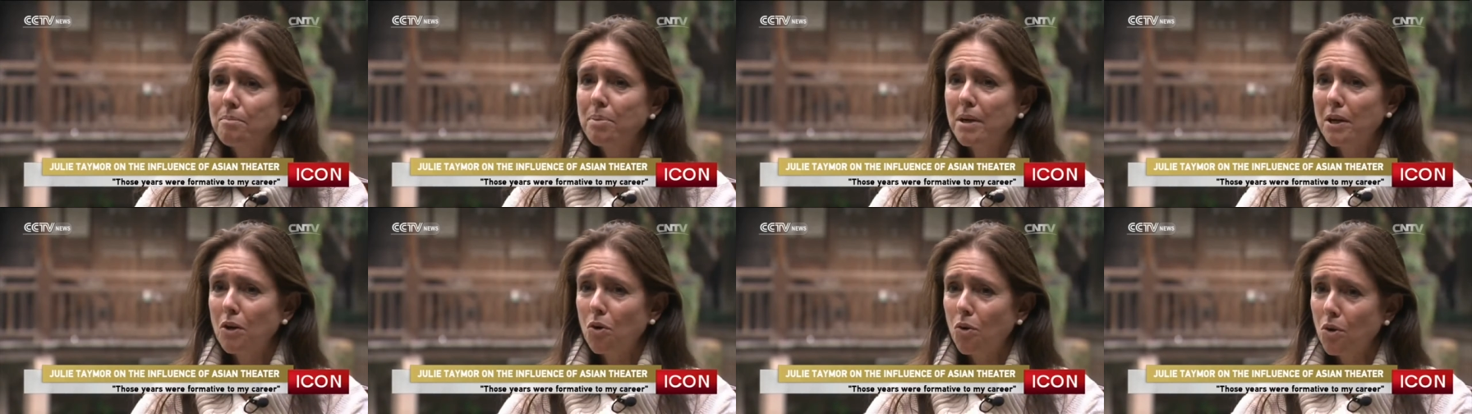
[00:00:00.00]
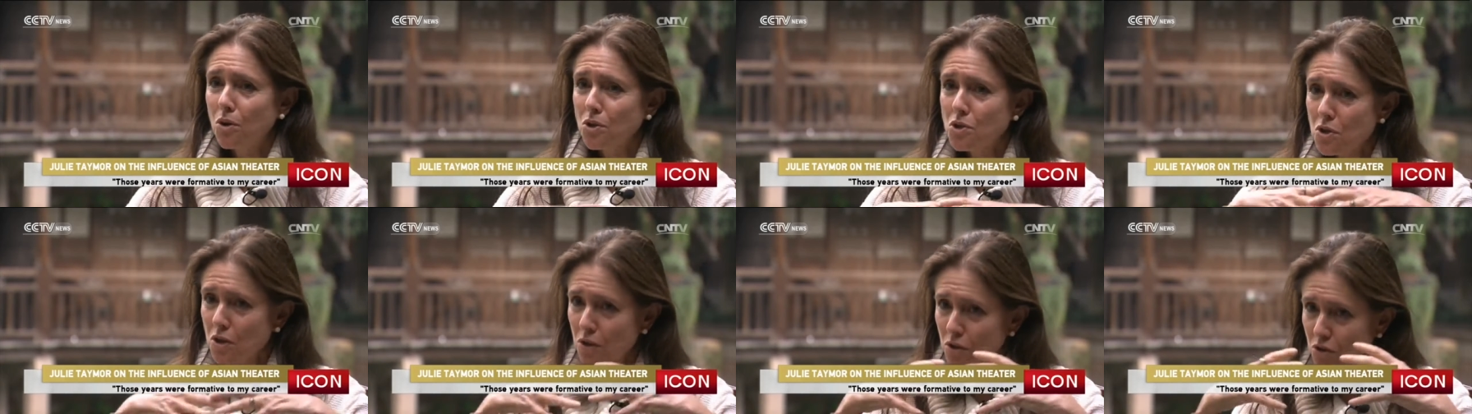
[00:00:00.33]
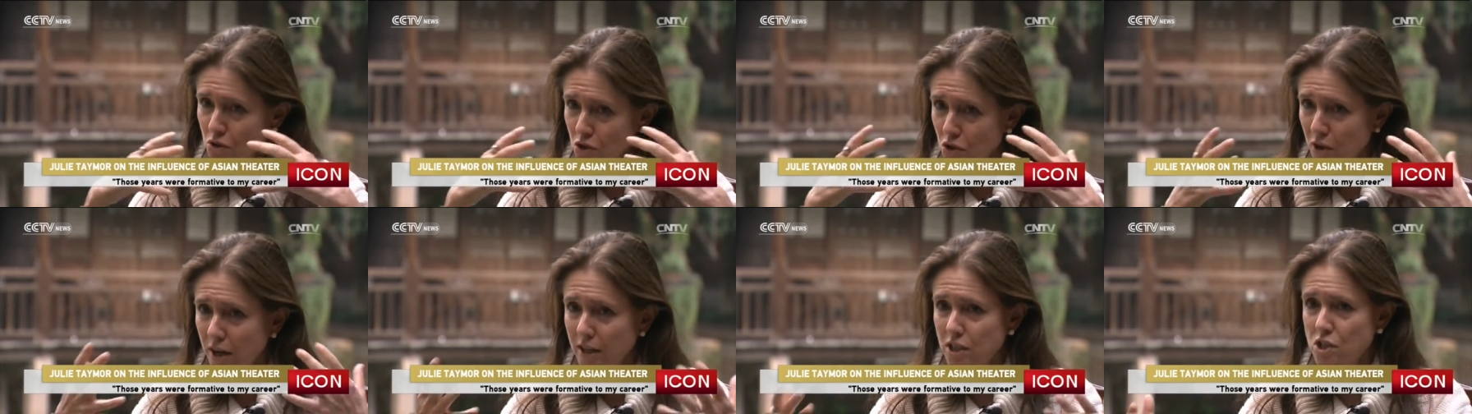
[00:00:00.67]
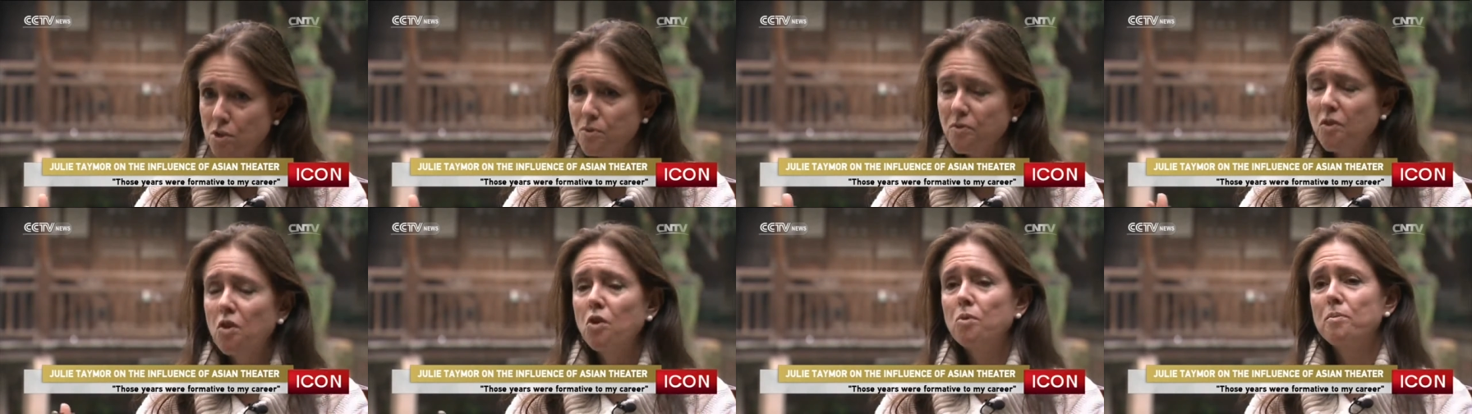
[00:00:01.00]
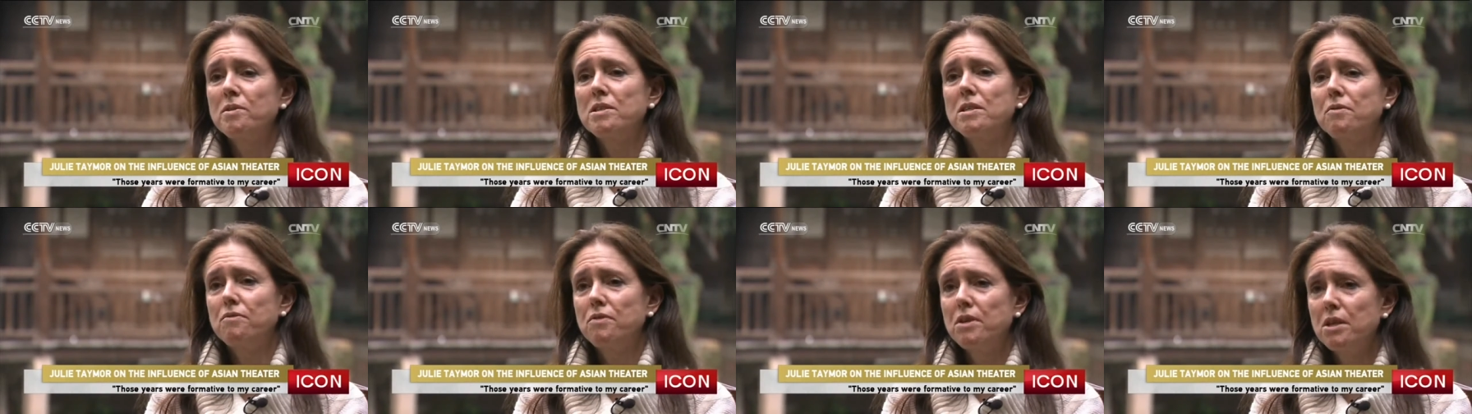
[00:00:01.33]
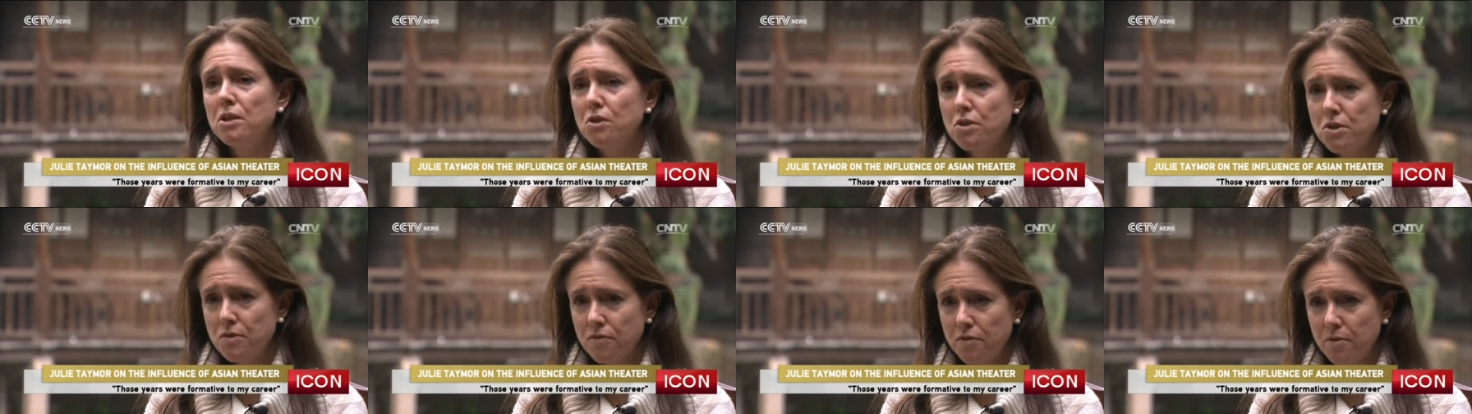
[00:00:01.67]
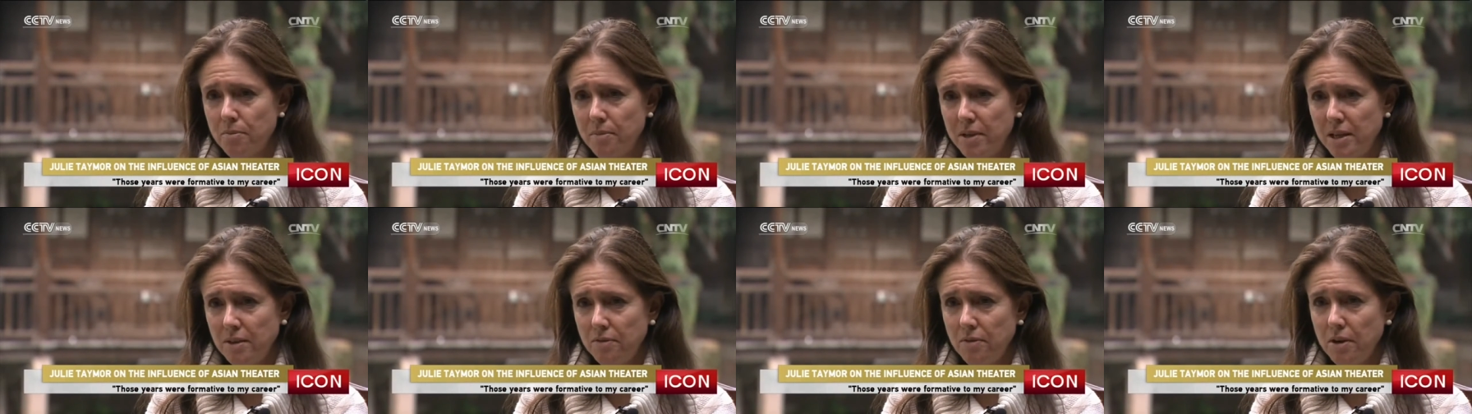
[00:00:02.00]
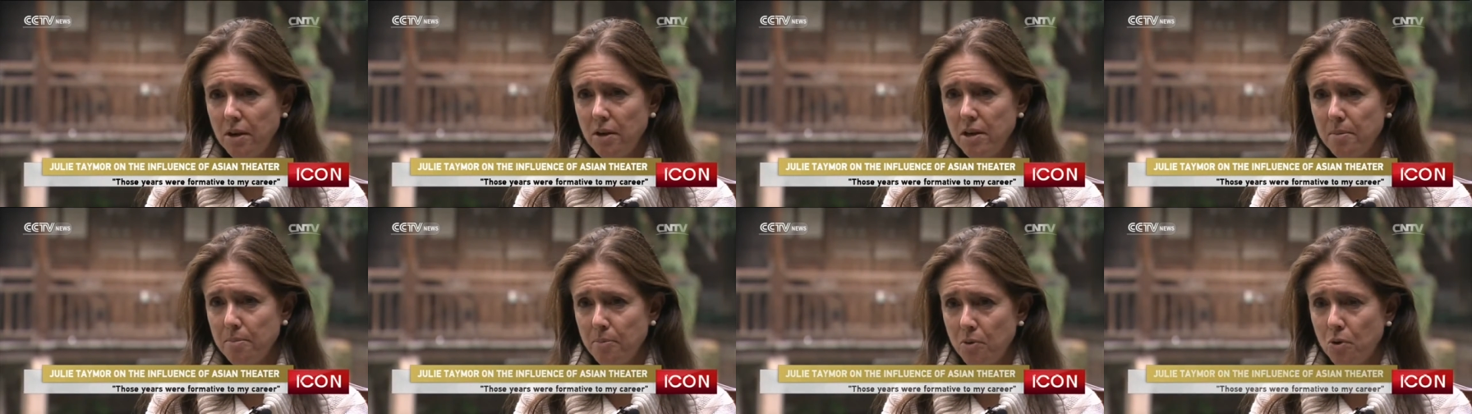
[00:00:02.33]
but also transformative years for me, very mm.